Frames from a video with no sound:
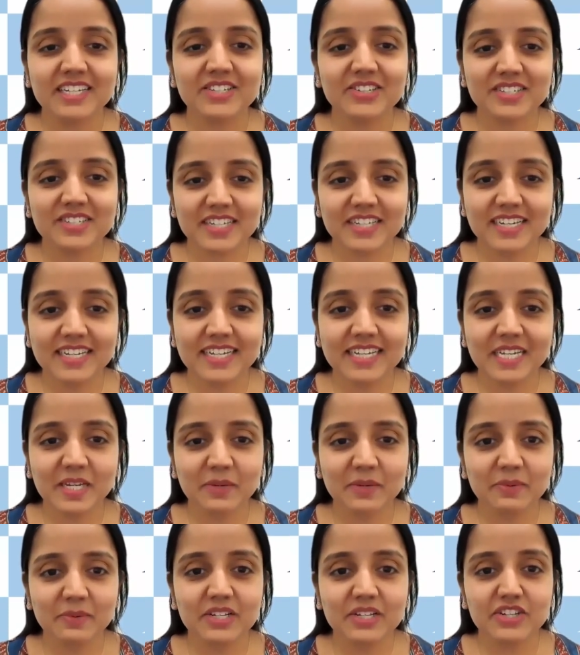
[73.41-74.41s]
Today,
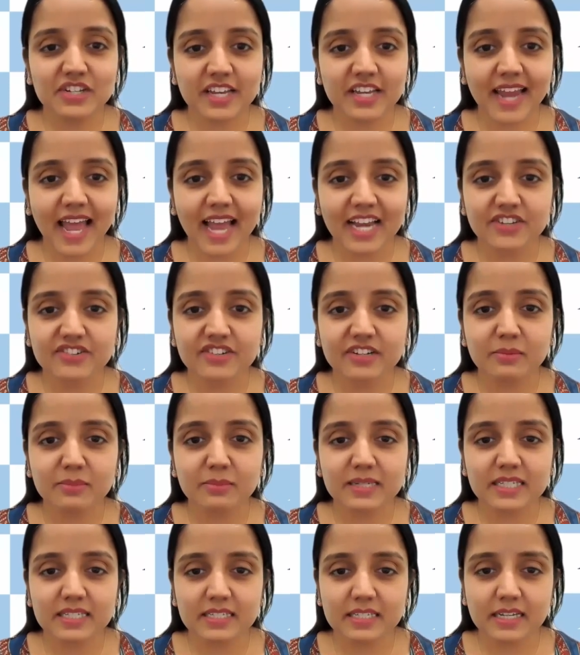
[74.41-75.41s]
he will share
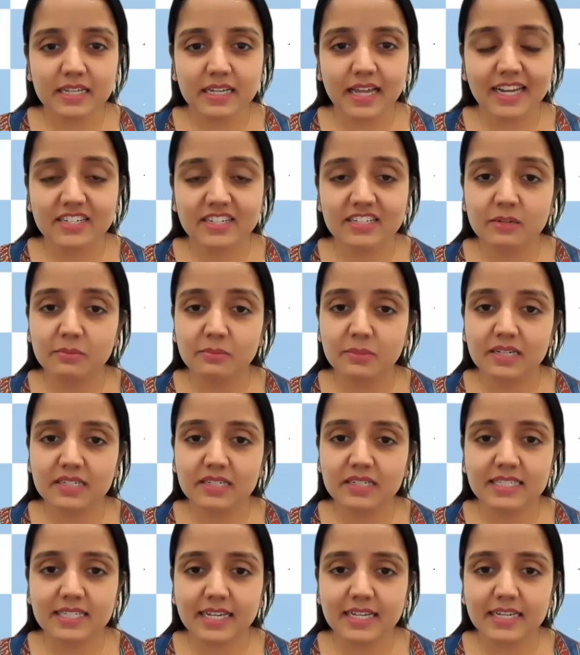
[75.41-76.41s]
actionable
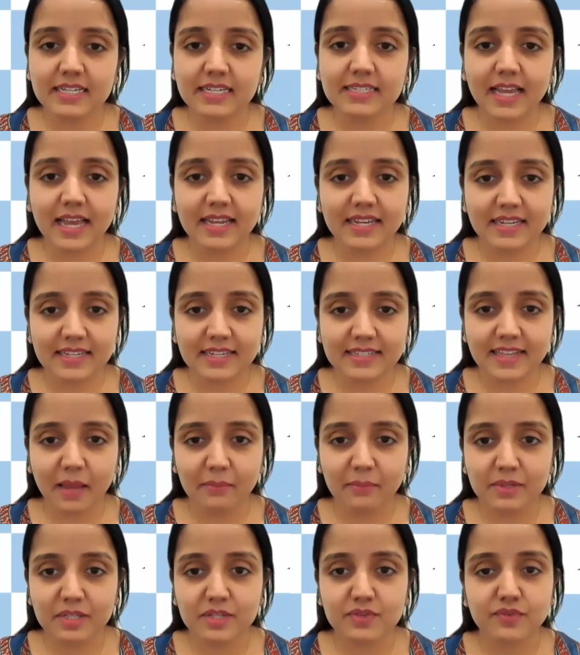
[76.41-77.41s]
insights and
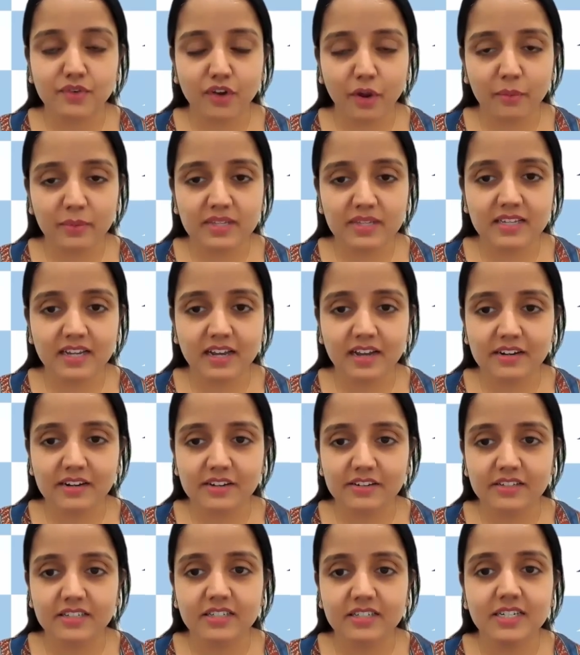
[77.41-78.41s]
examples from his
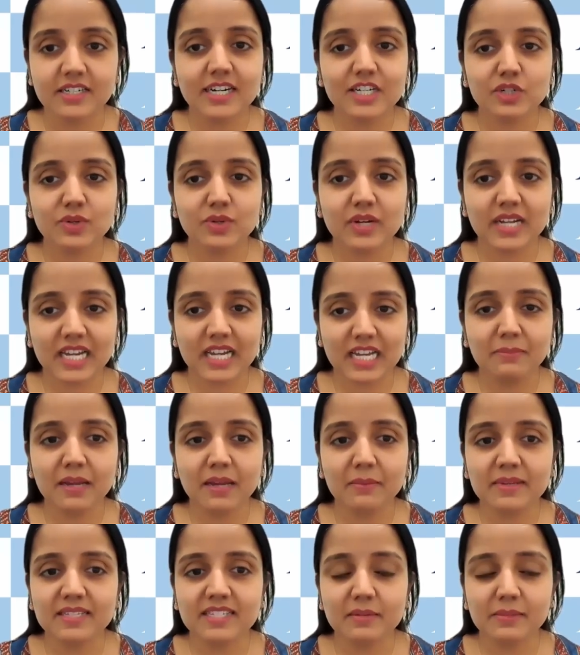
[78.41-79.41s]
career to help
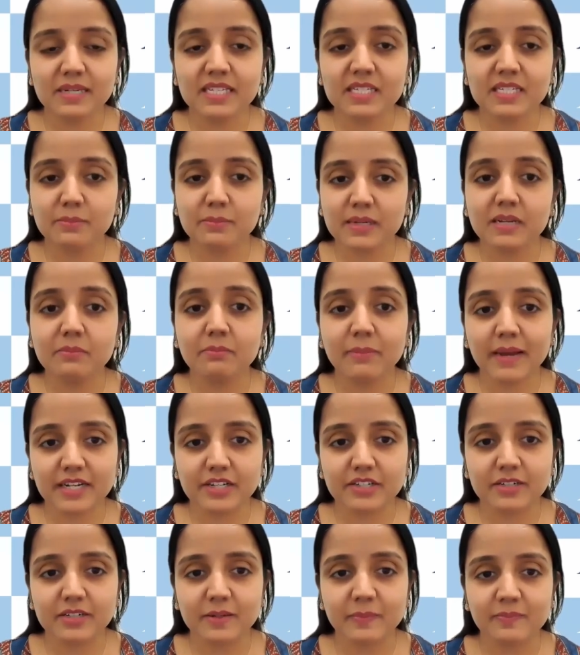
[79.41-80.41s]
MSMEs build
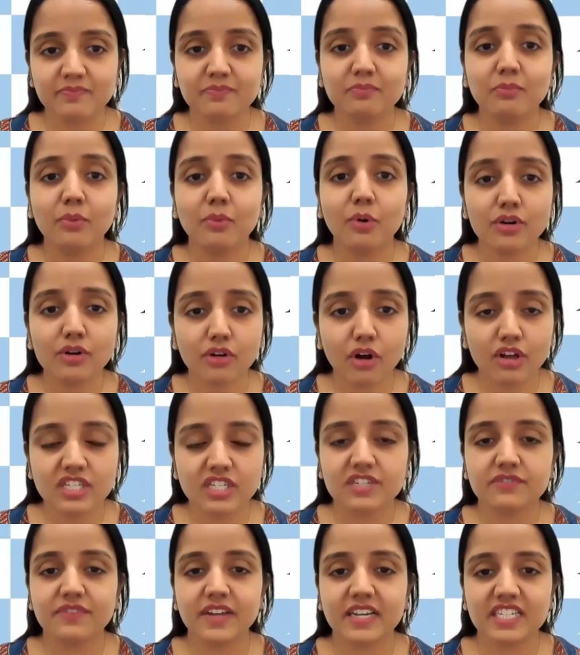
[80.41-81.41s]
better, more
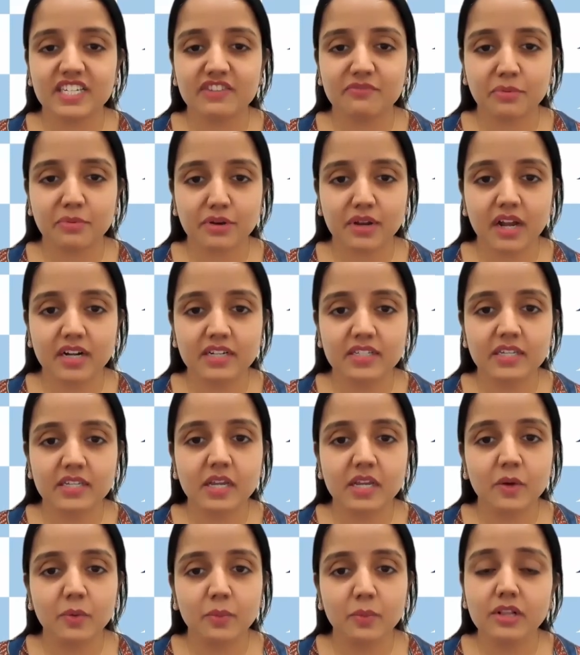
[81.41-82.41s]
cost-effective products
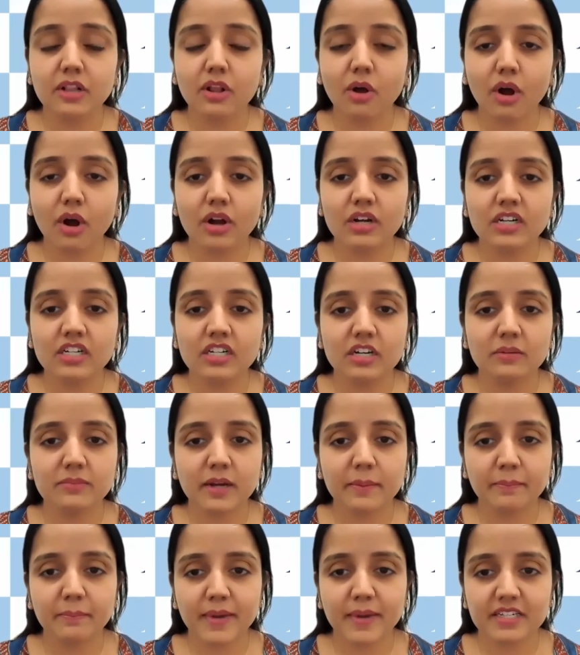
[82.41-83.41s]
with
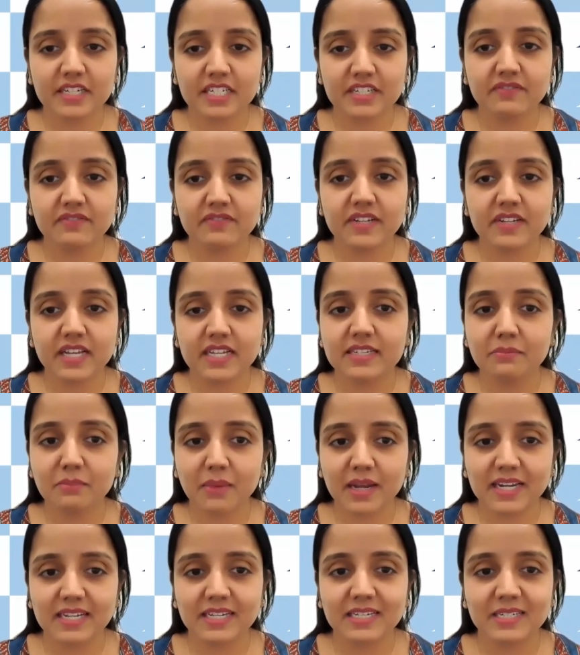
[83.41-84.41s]
long-term competitiveness in
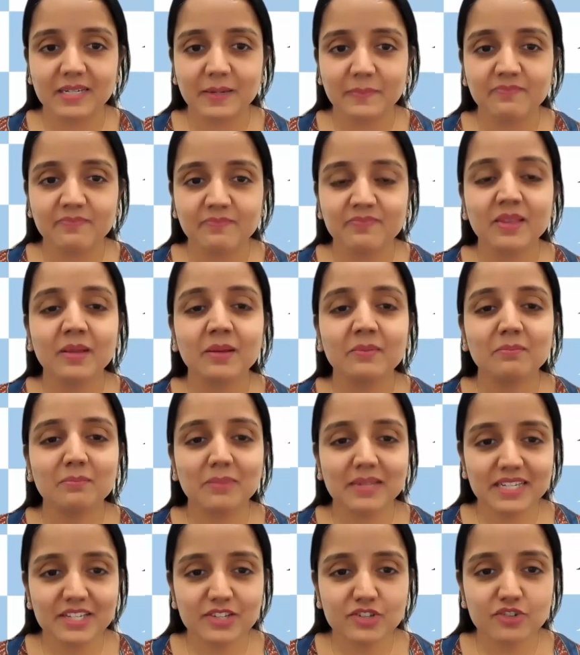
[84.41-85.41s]
mind.
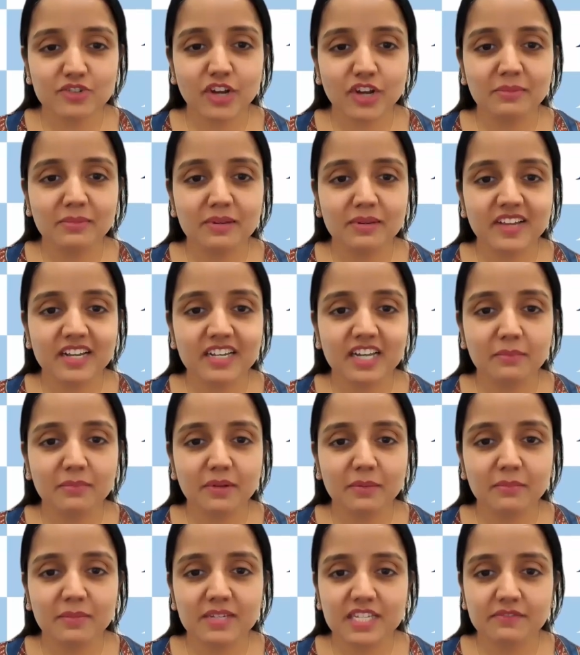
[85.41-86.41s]
Please join me in
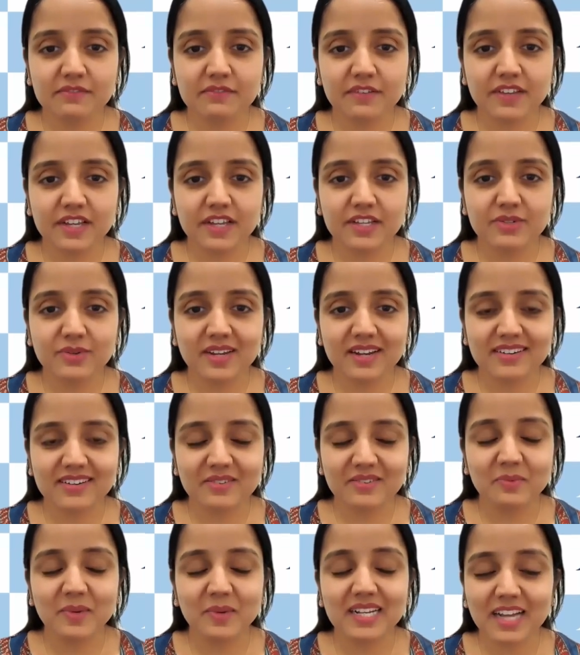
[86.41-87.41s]
welcoming Mr. Vivek
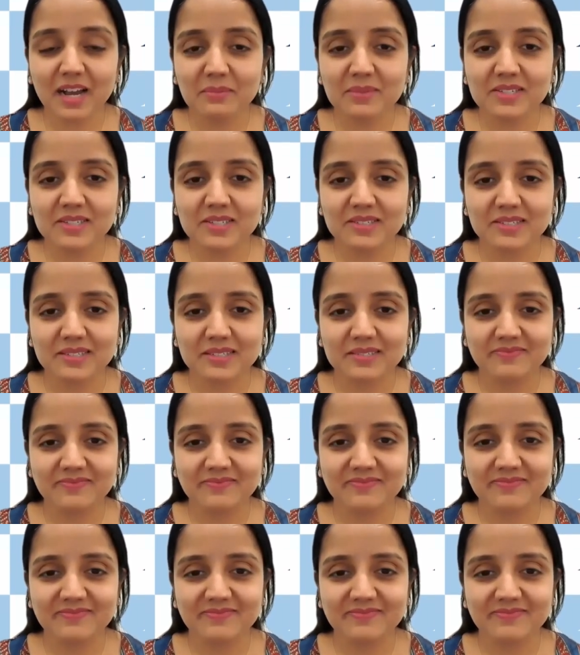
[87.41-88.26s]
Sonar. Welcome, sir.